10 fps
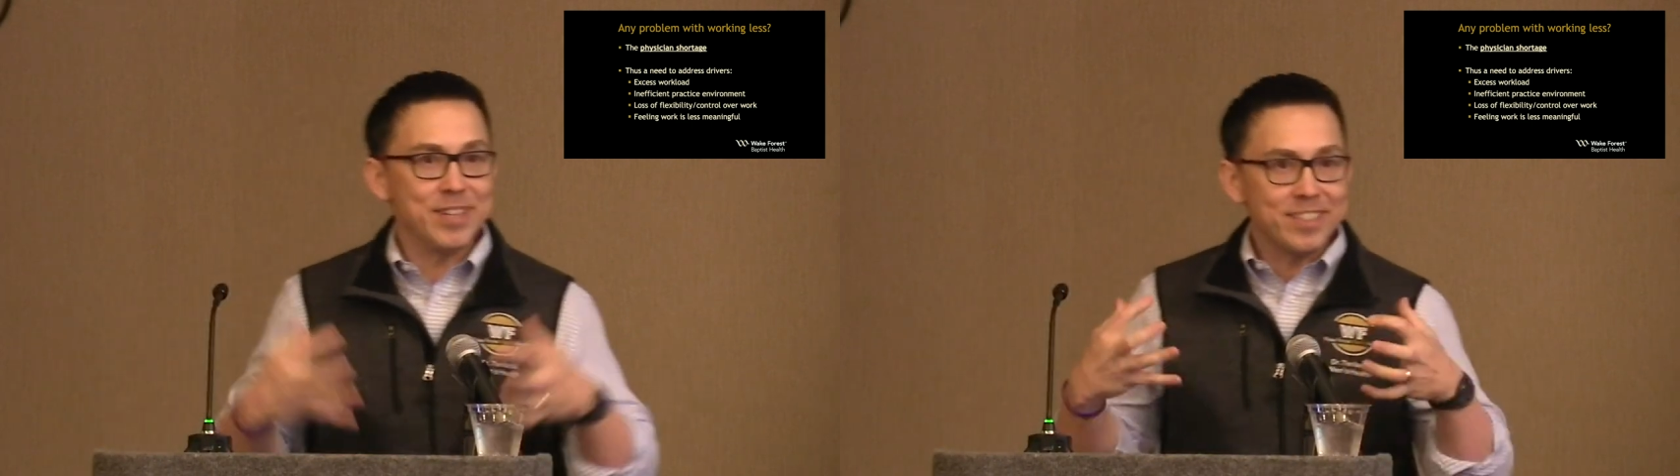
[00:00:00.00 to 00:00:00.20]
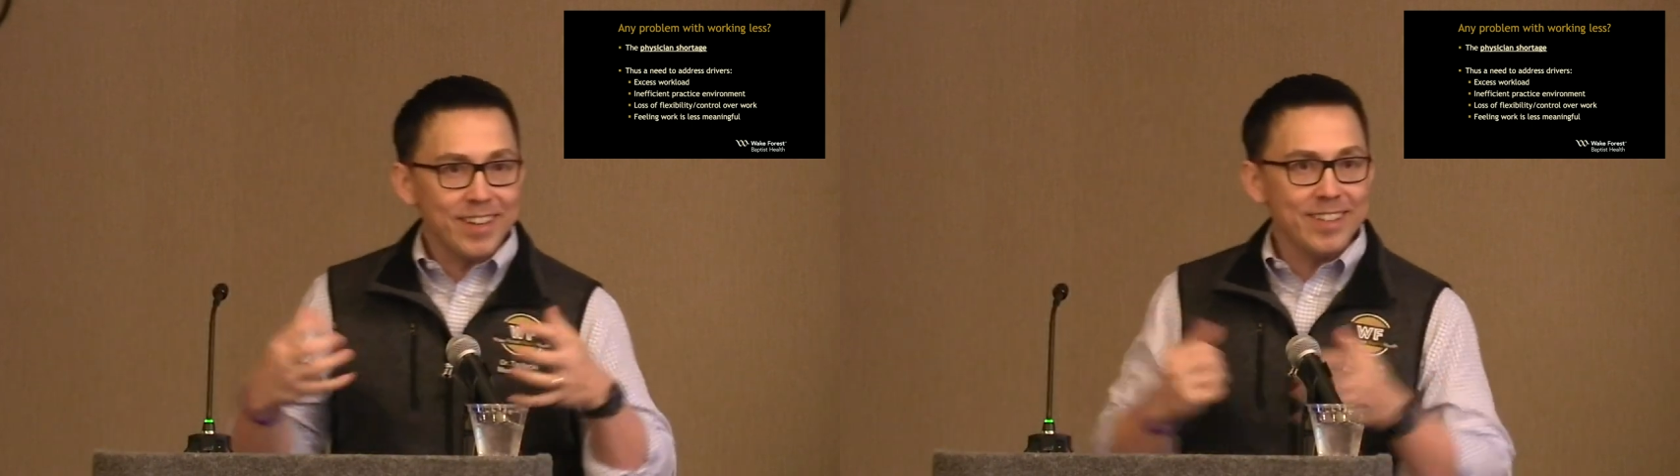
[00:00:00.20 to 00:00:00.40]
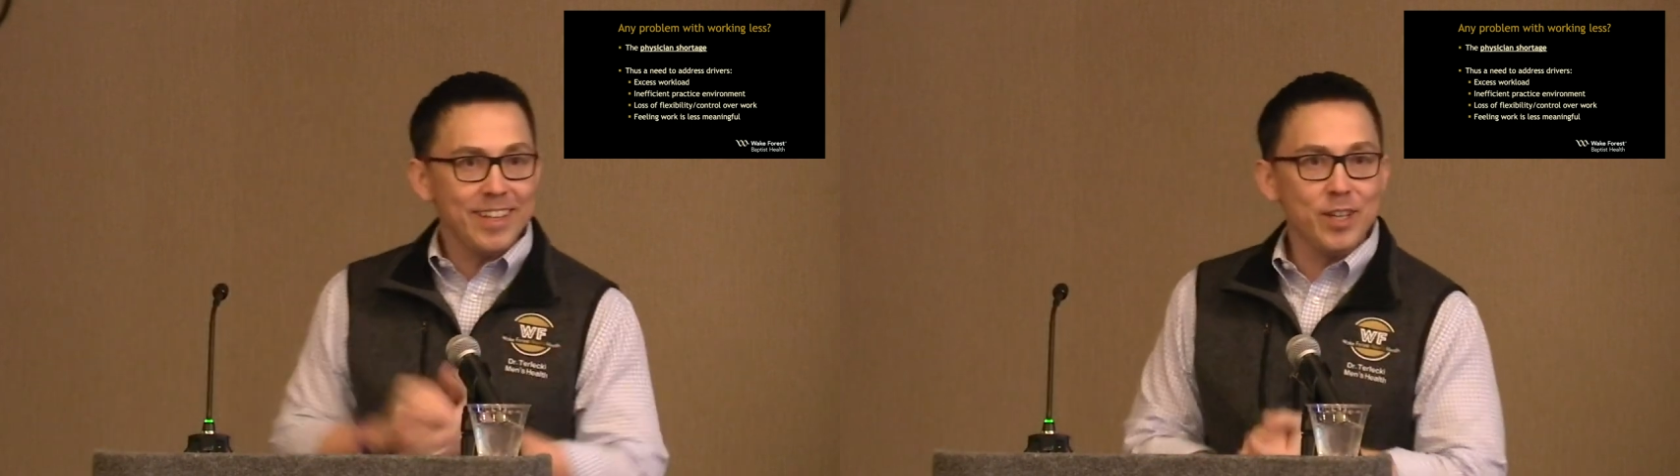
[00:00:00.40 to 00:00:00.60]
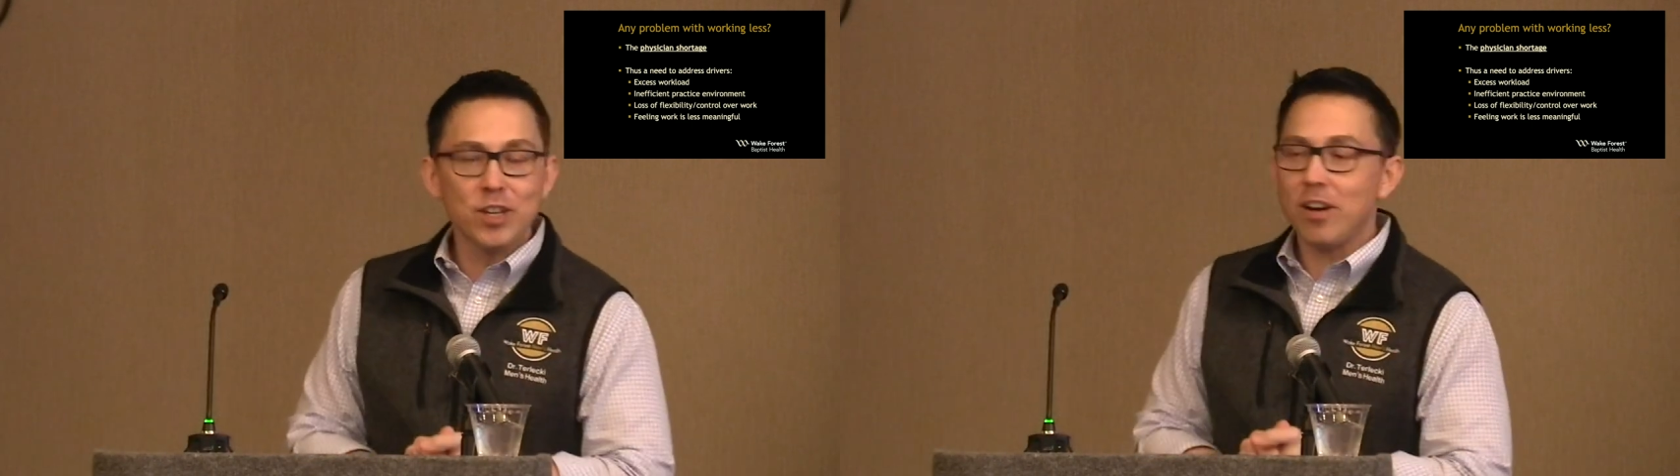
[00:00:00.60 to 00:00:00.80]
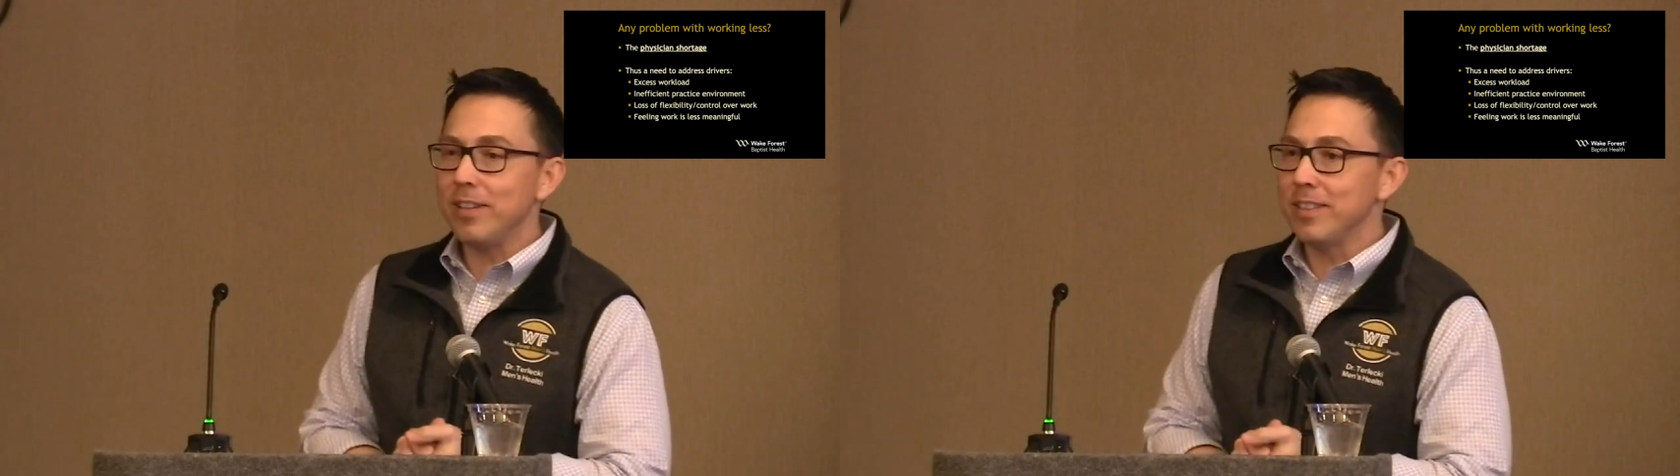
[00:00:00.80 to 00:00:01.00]
I'm excited that you
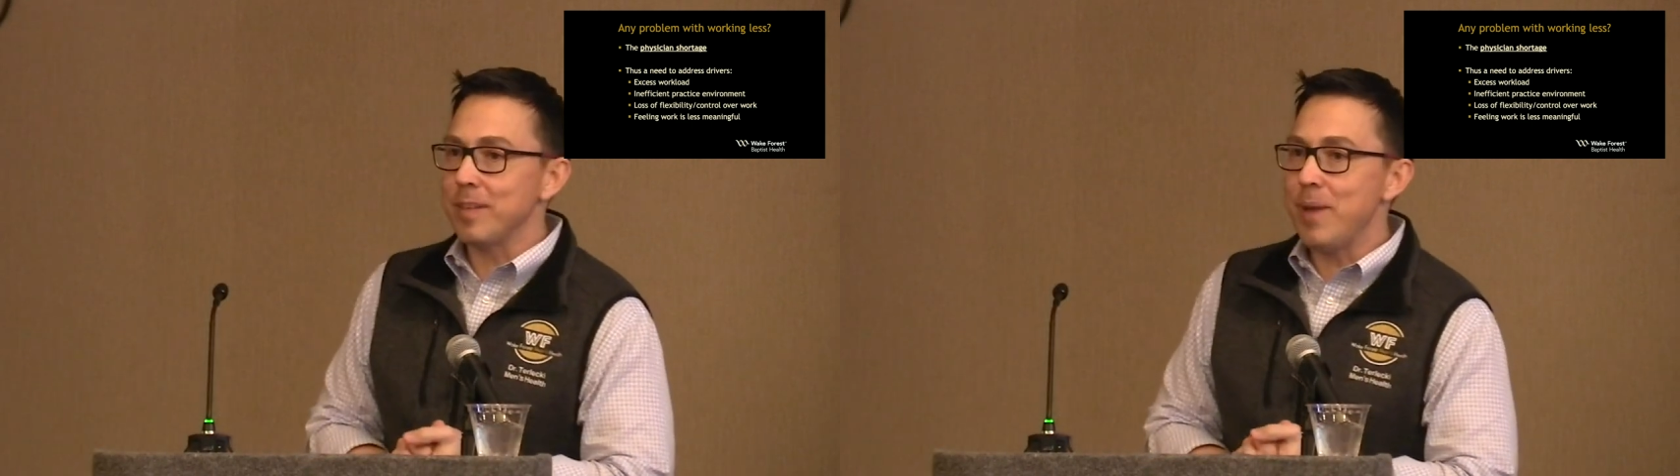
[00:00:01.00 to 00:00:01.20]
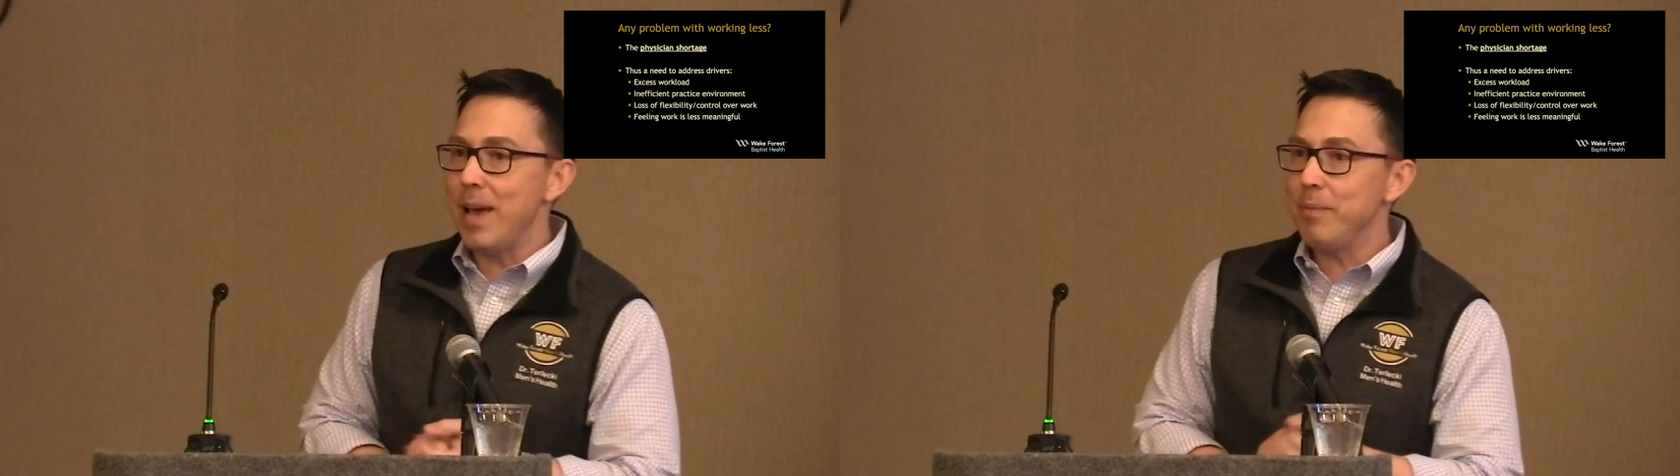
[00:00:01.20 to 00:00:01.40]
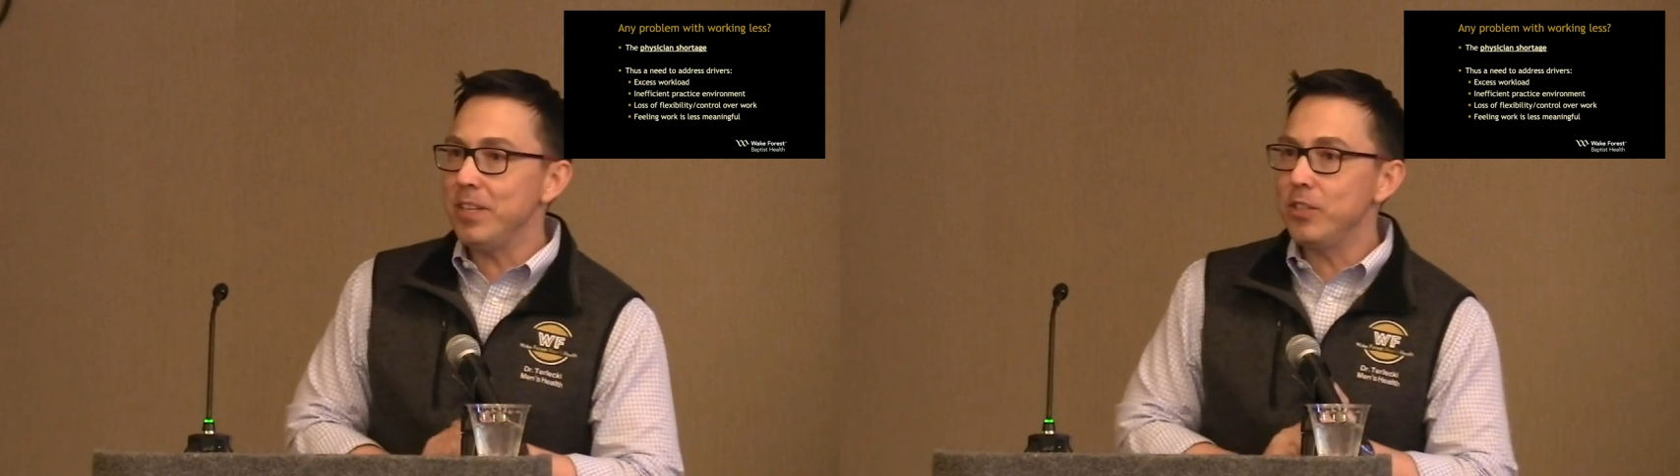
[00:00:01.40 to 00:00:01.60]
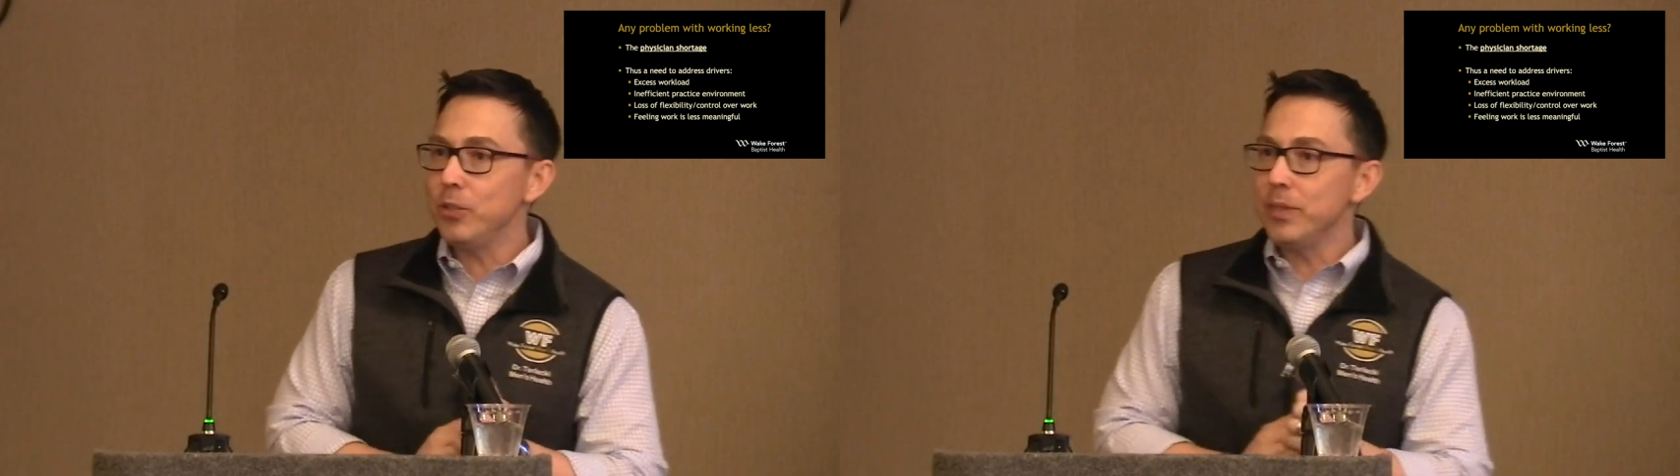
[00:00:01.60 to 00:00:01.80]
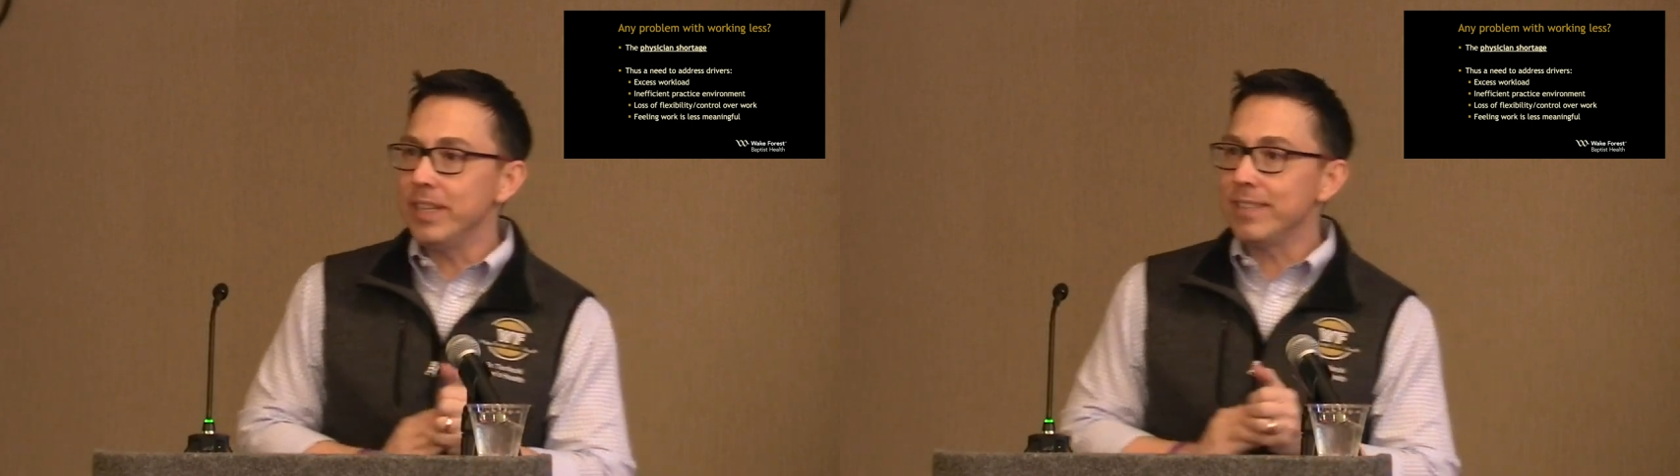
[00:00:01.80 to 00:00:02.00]
called us. I'm happy to
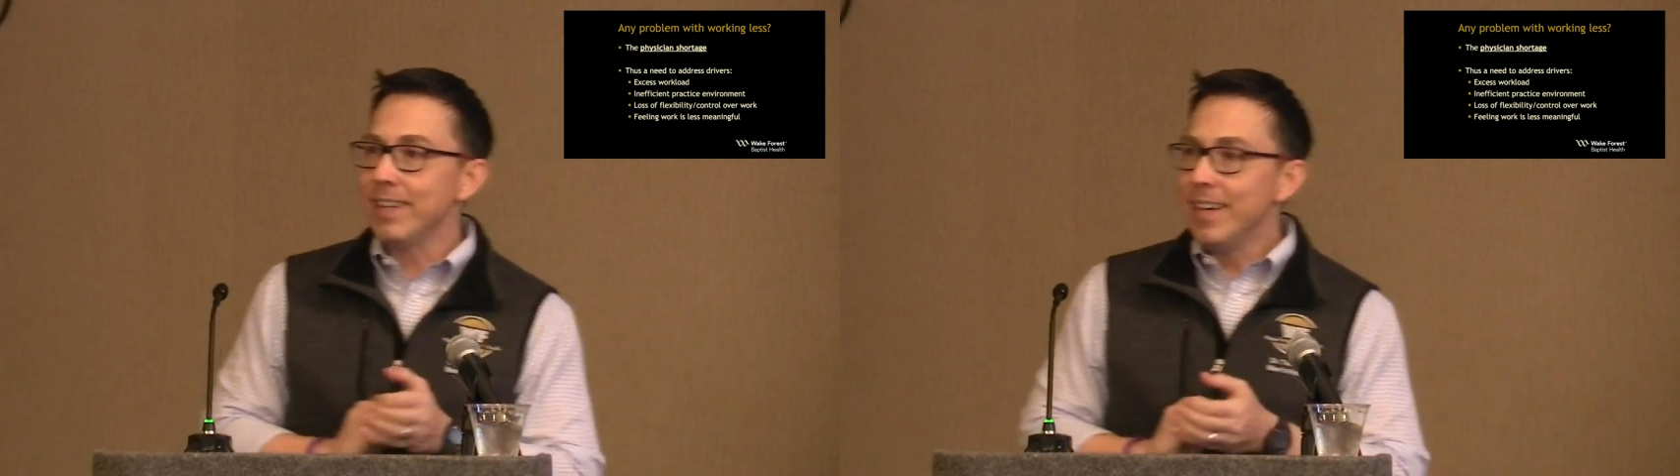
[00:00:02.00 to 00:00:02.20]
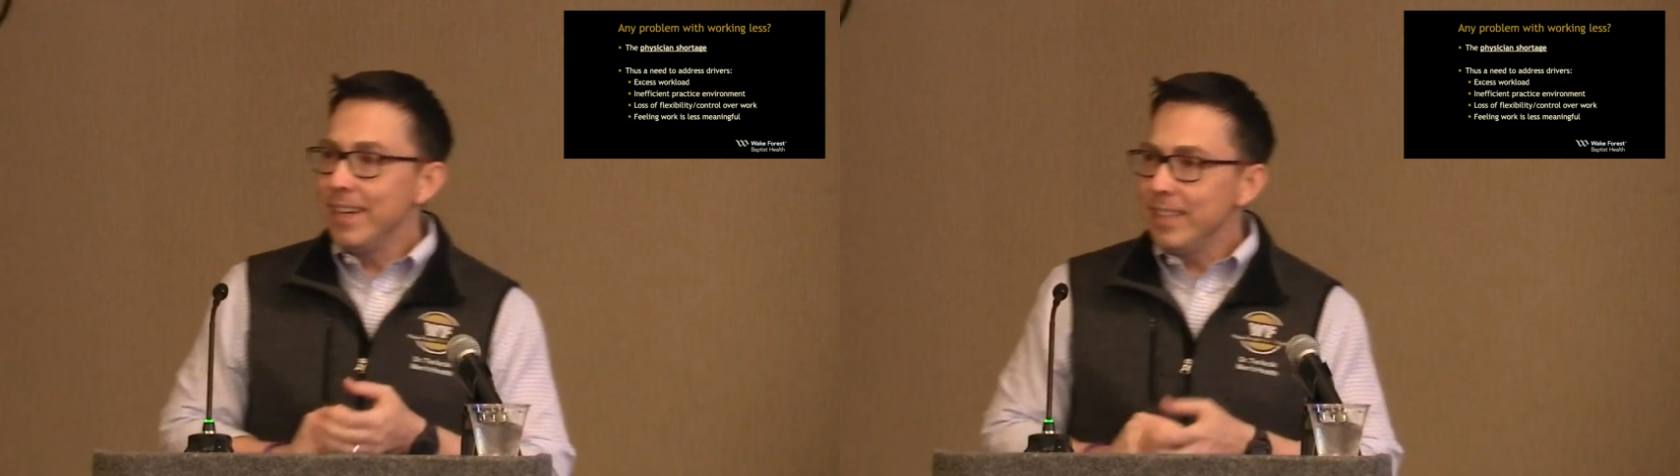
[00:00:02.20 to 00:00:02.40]
do this.